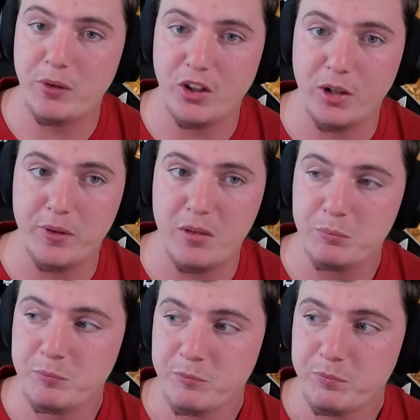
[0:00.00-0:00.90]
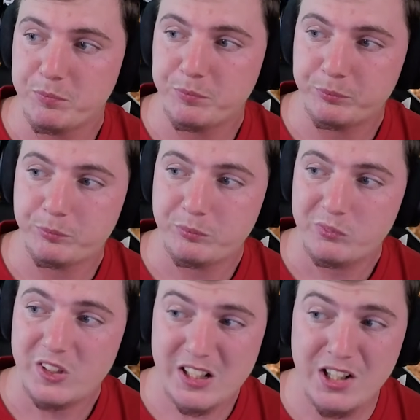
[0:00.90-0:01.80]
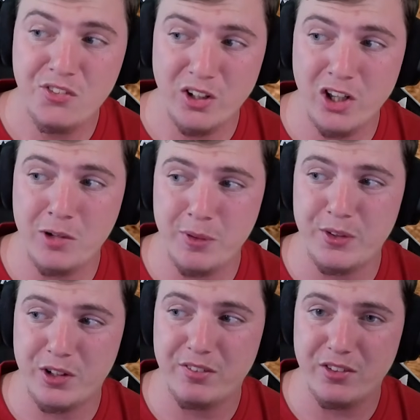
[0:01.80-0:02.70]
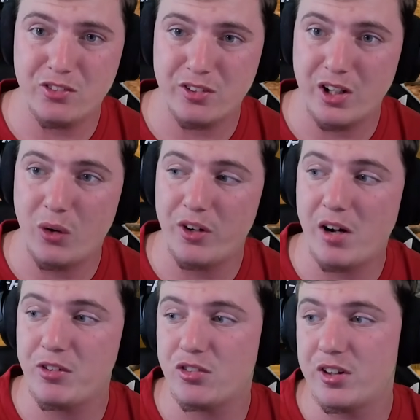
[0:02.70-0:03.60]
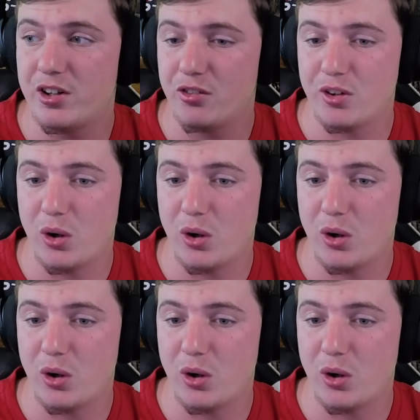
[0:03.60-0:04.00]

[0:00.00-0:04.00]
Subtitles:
amp up a little bit. It's a little bit nervous, you know, and obviously